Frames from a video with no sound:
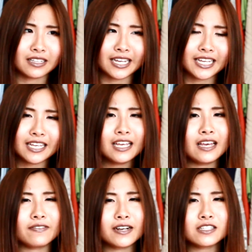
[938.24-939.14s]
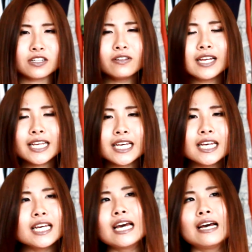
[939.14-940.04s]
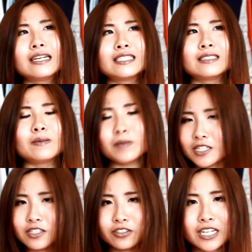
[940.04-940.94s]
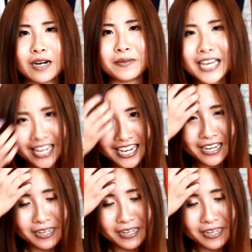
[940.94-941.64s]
like it. If you guys don't like it, please don't tell me